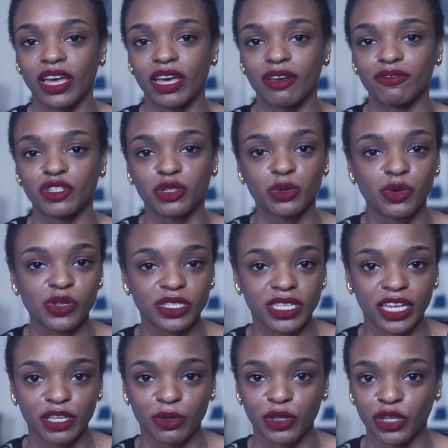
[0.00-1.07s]
of tools
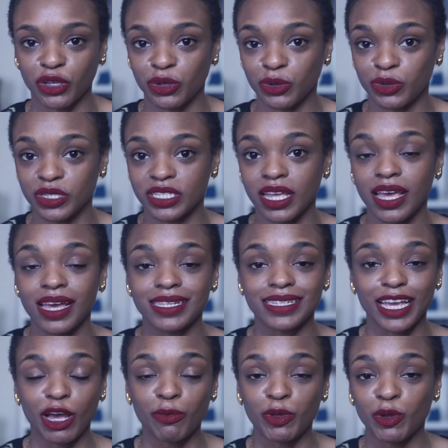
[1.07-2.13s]
that you use
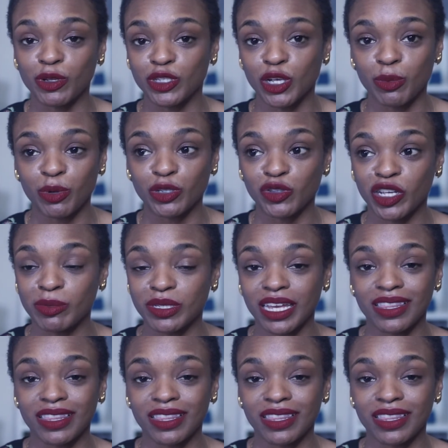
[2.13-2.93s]
to help you interpret dreams,